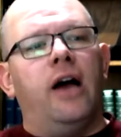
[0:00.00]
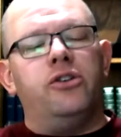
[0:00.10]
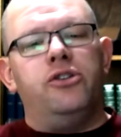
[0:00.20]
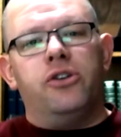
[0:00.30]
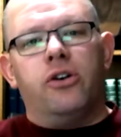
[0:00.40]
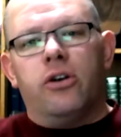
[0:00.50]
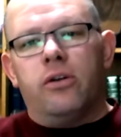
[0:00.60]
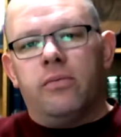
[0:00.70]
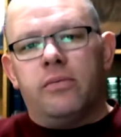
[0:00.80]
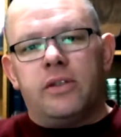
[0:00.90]

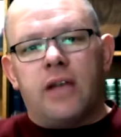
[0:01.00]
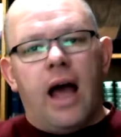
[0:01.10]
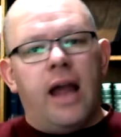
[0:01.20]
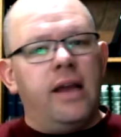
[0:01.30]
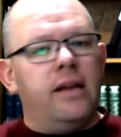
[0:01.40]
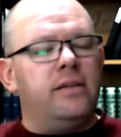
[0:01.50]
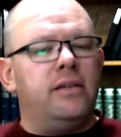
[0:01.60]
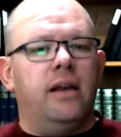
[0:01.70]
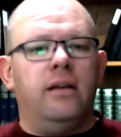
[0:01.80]
germ science and